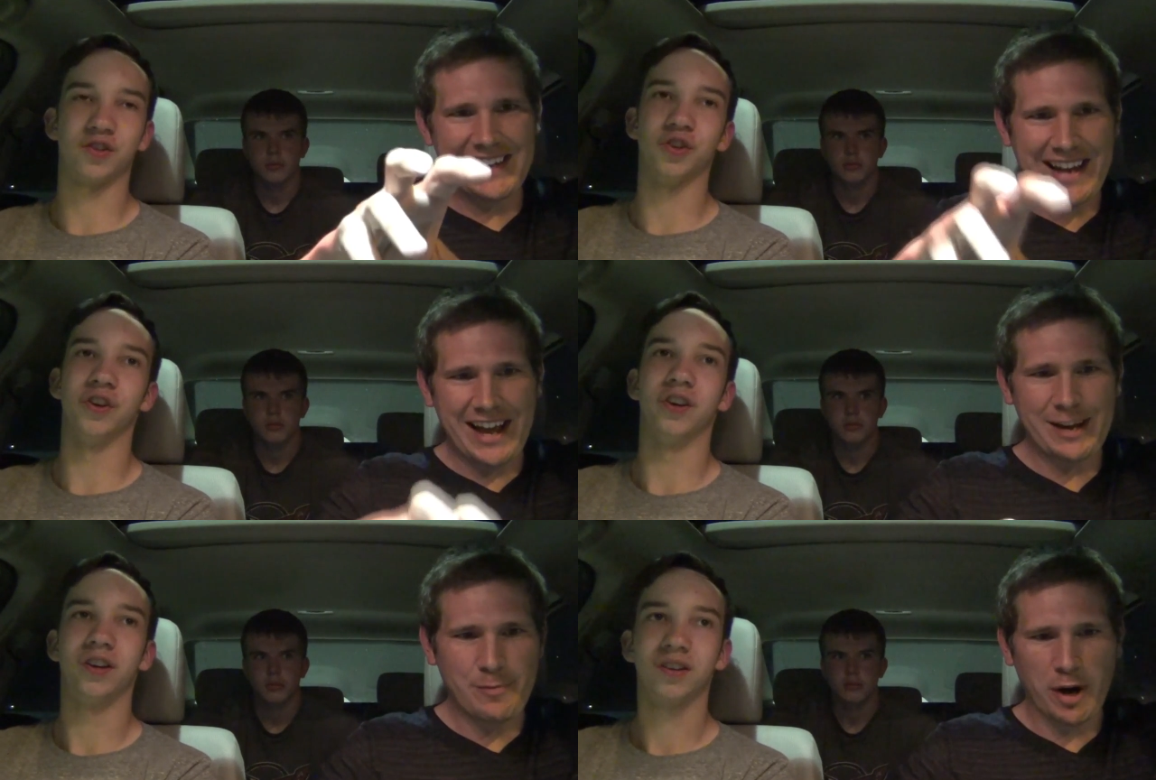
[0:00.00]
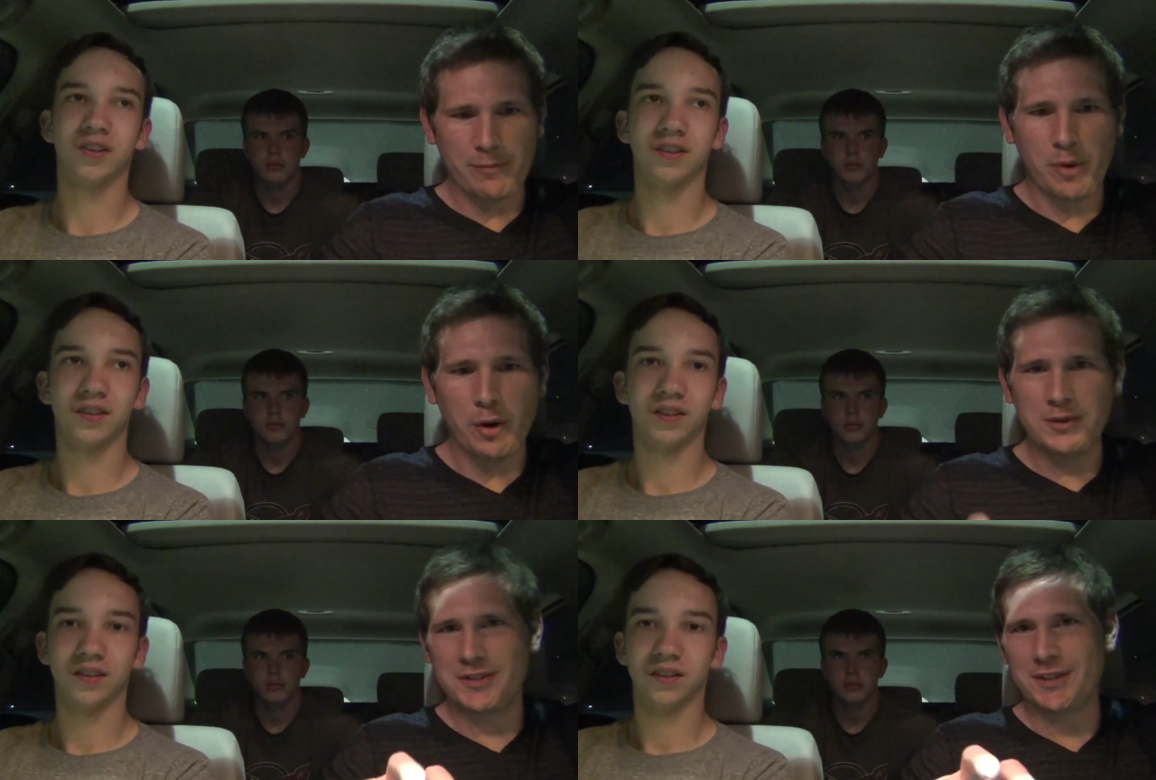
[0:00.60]
Speaker 1: a nine-part
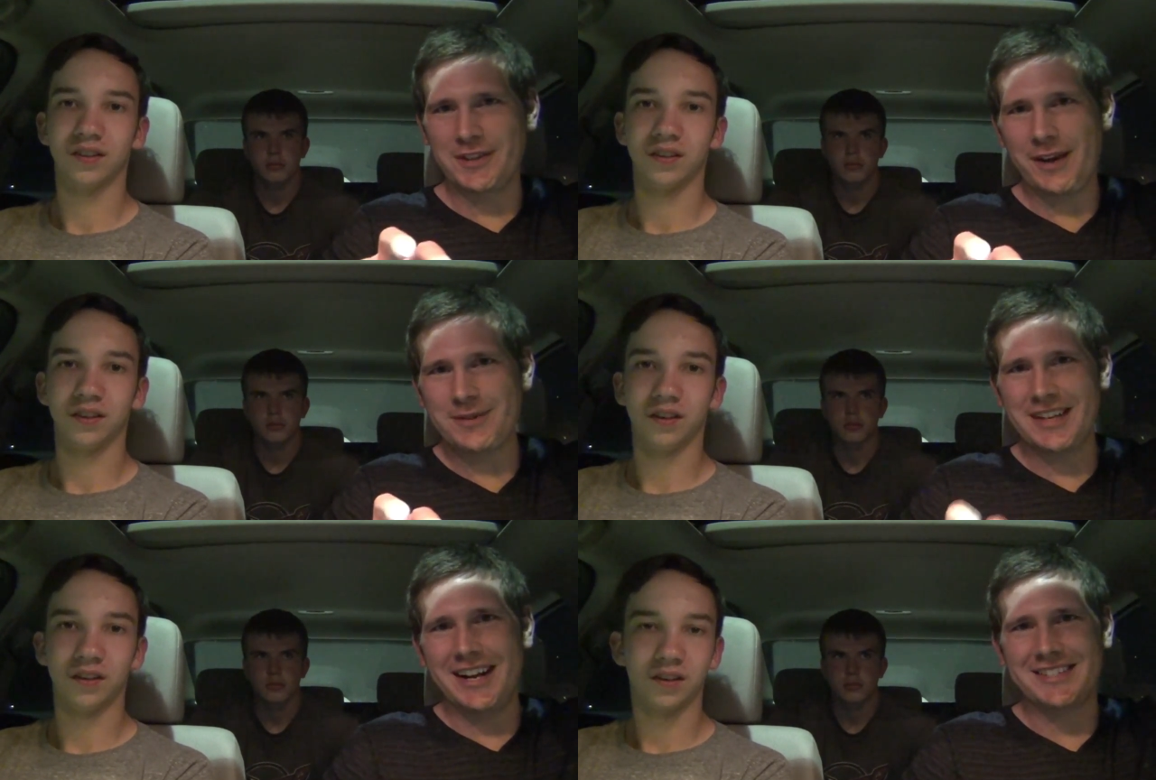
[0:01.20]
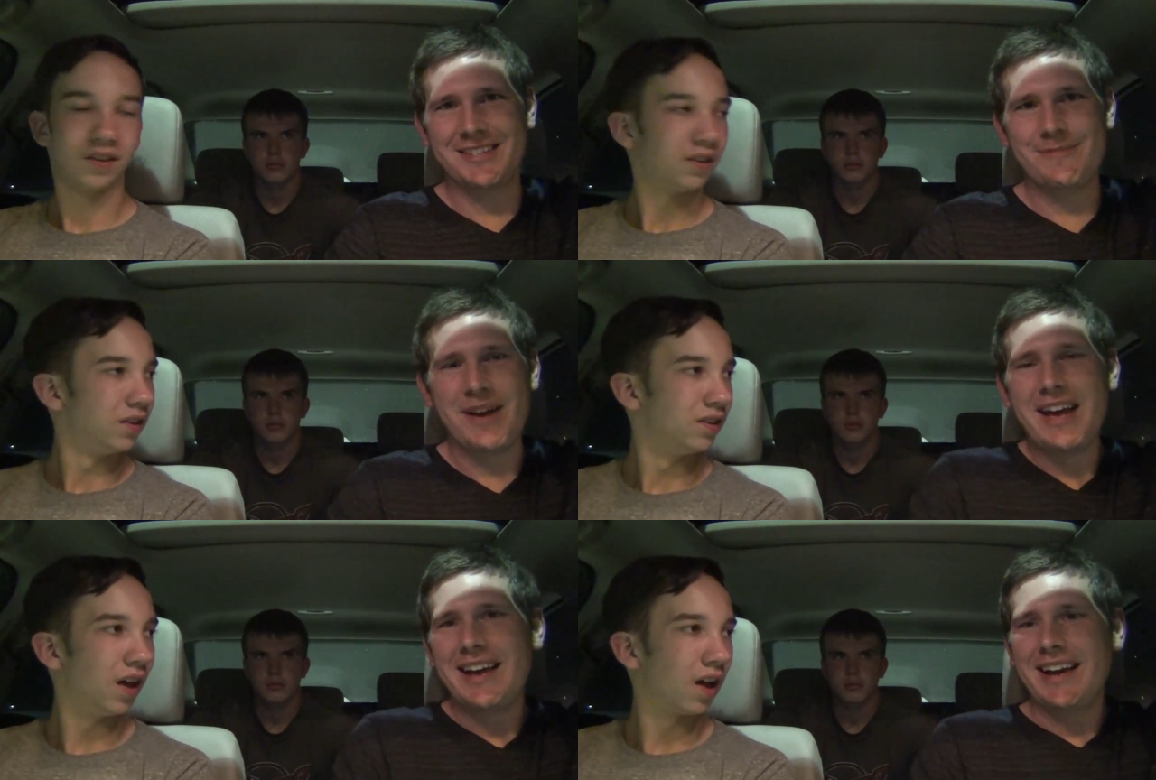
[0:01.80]
poster that was
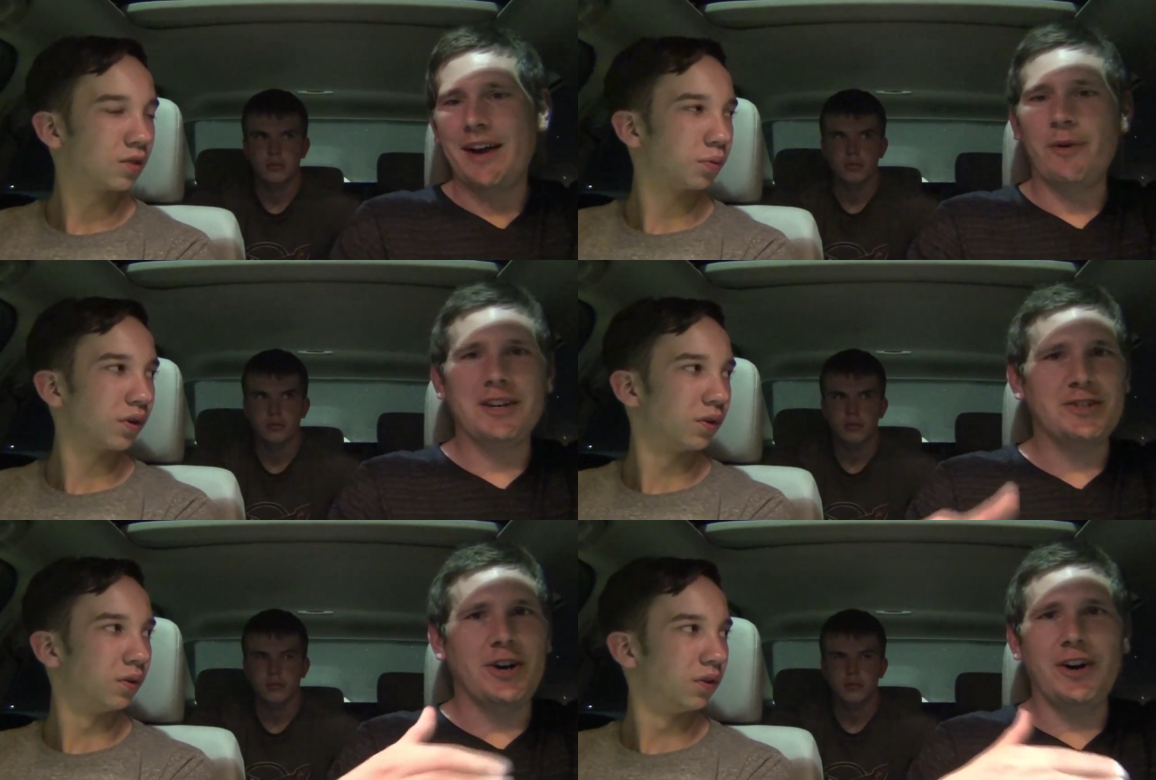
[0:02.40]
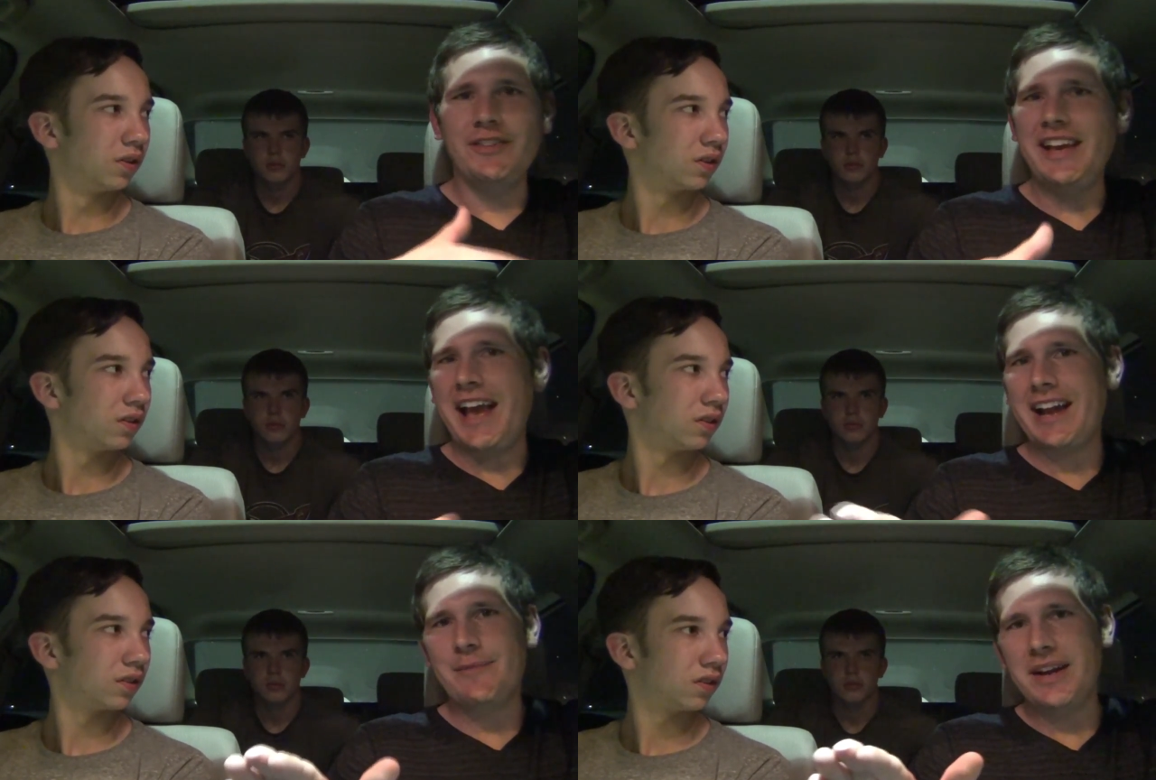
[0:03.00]
awesome. Yeah, I watched cool. all the
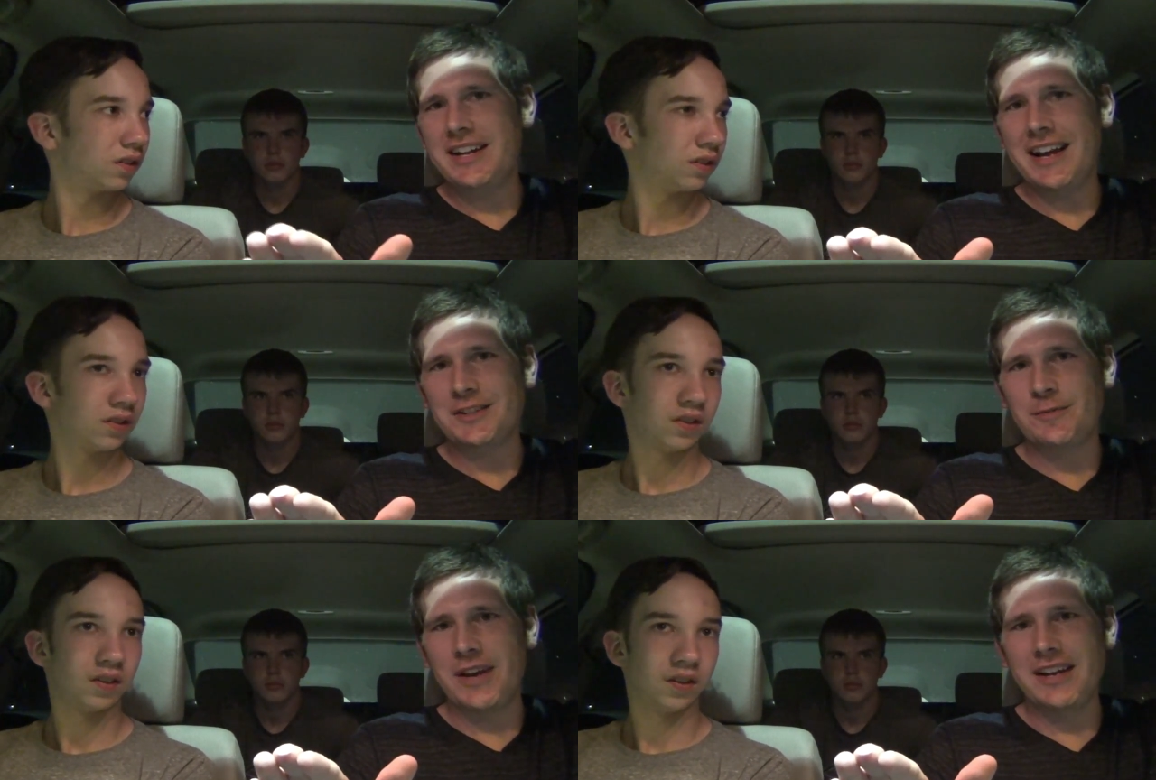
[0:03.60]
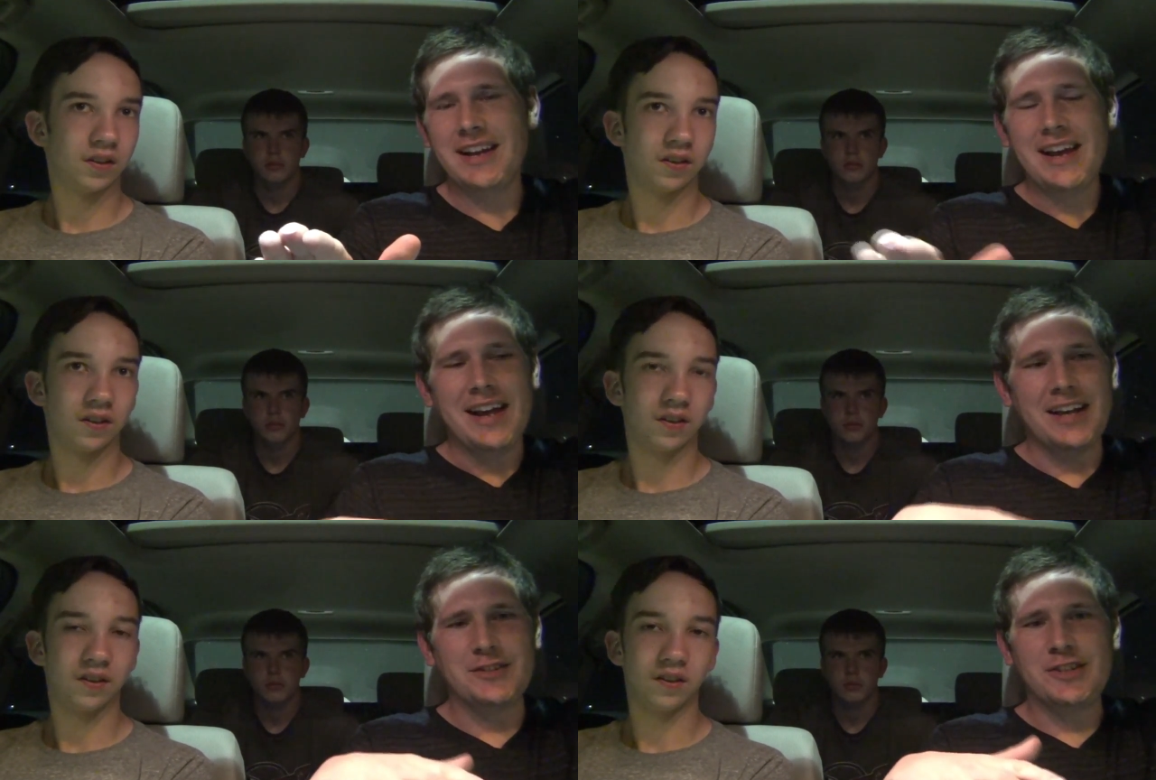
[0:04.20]
animated X-Men.
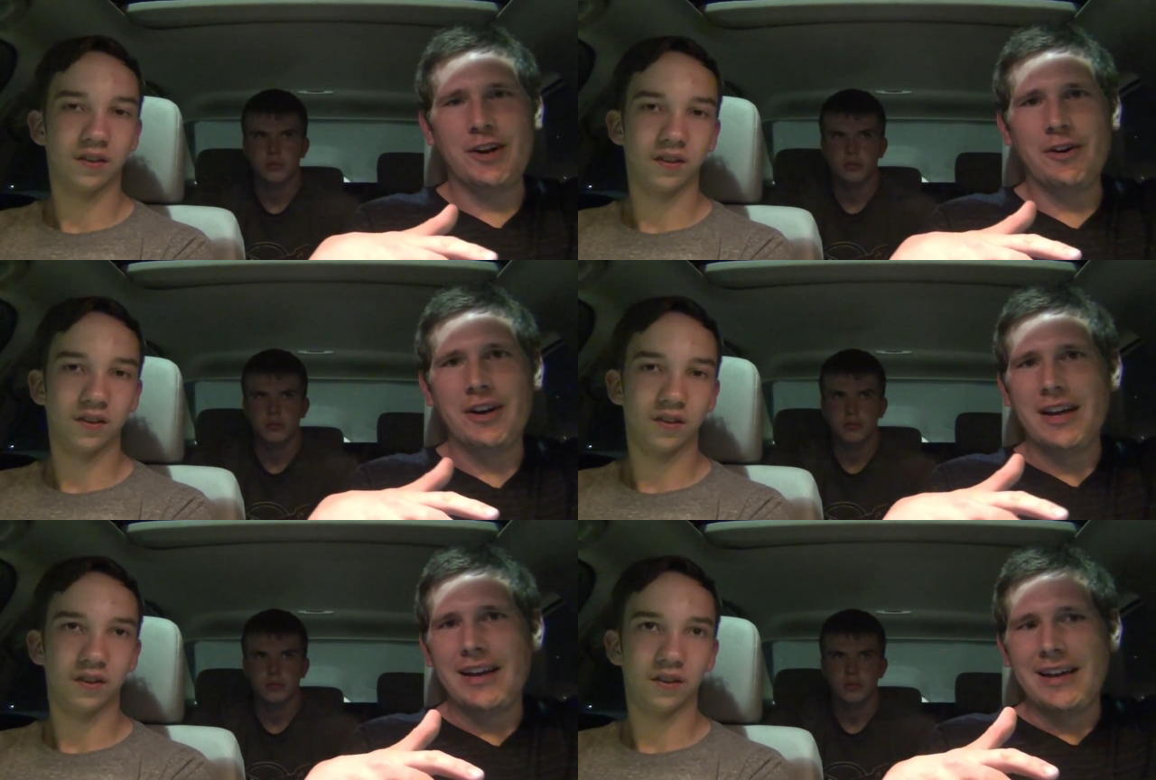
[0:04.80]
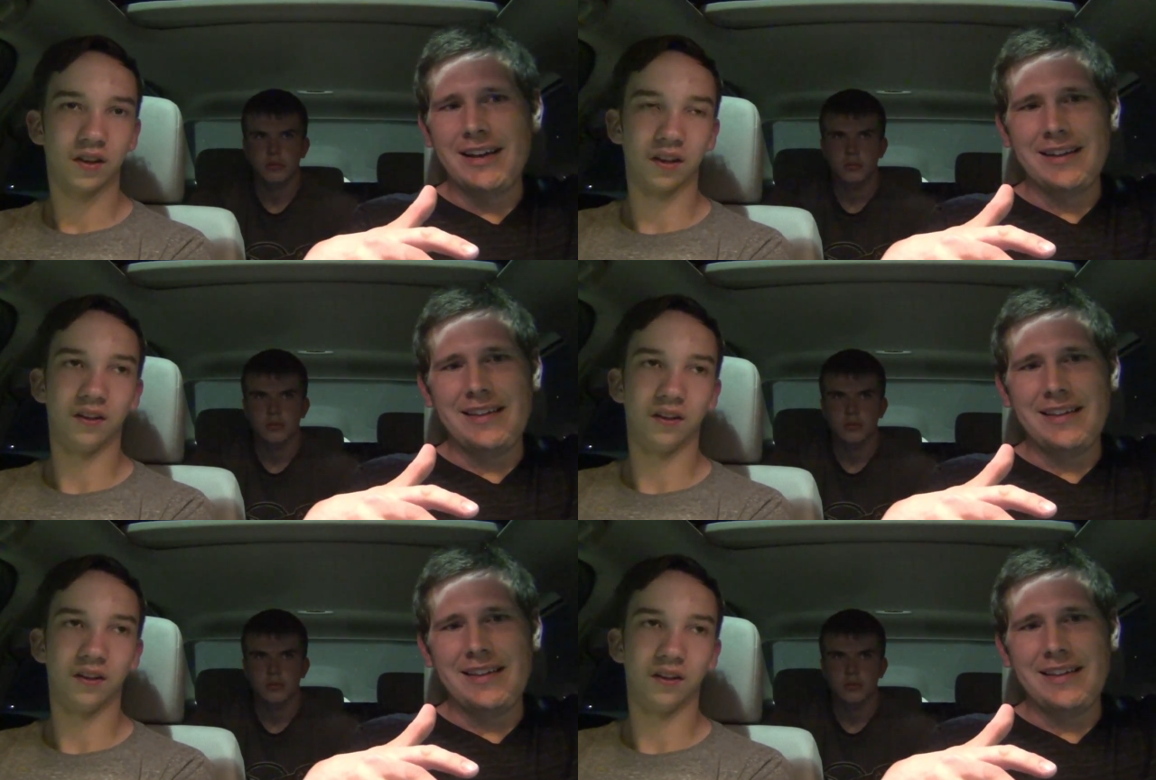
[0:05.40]
And so that,